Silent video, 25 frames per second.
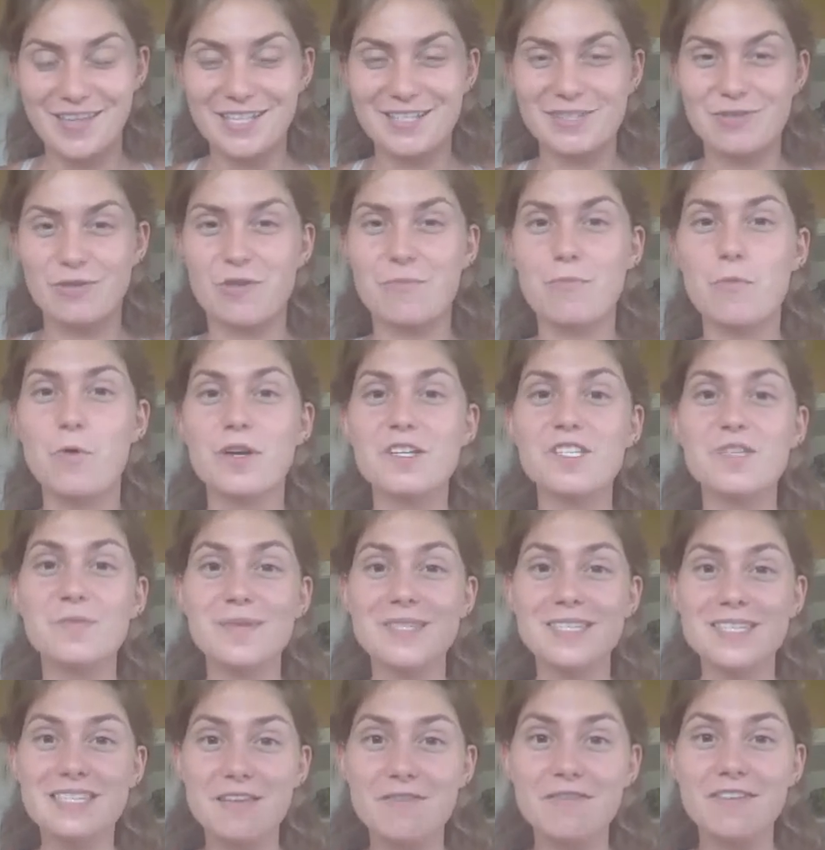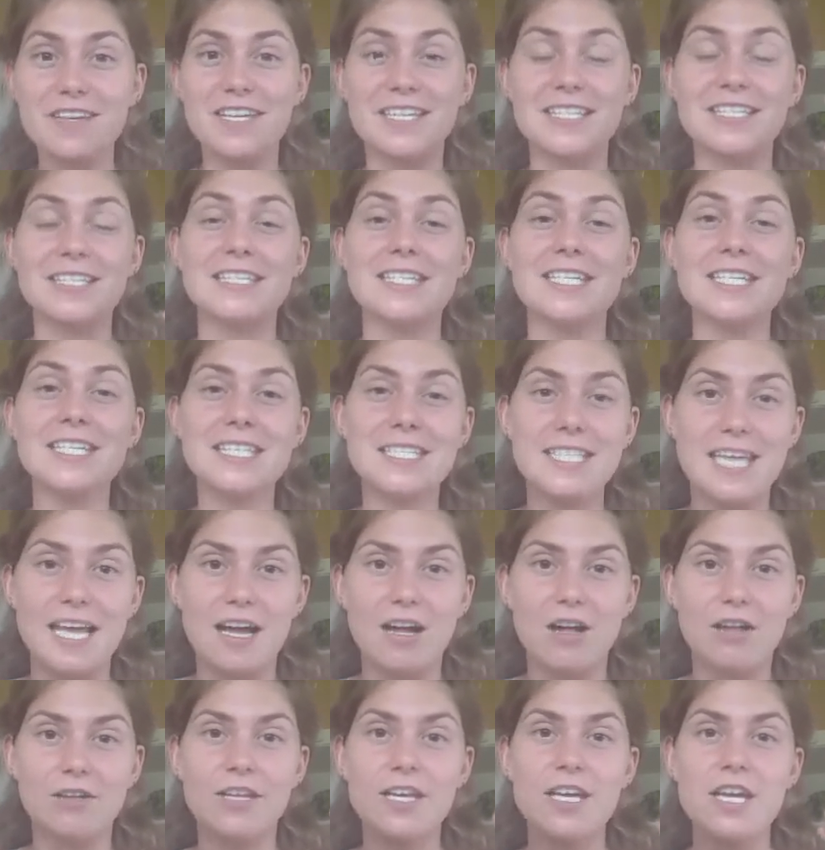And so the more specific and
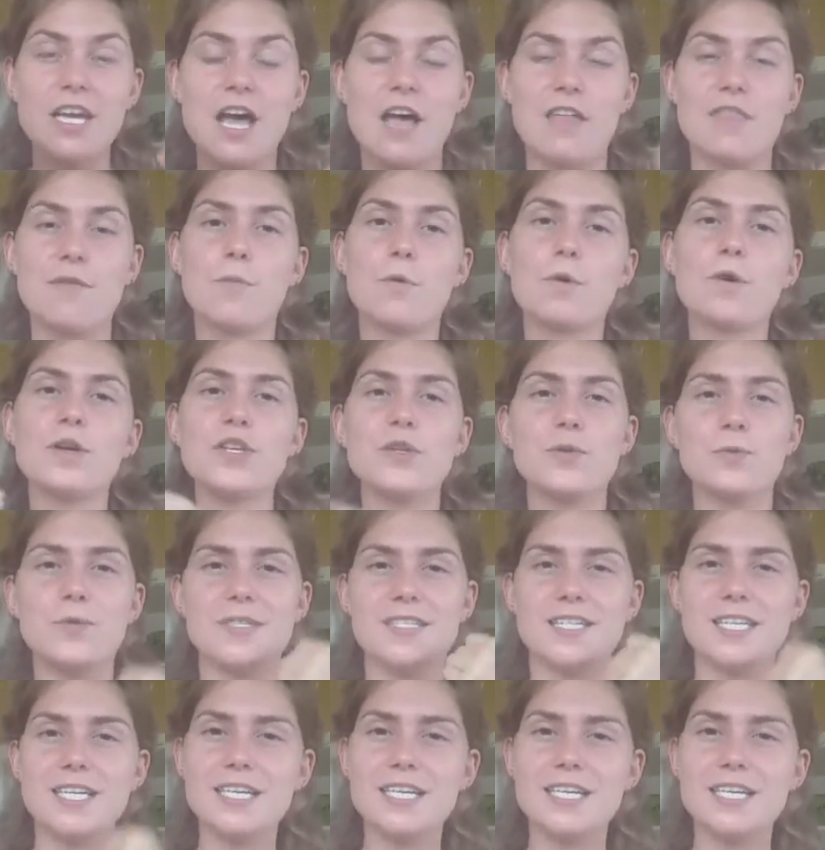detailed, and the more you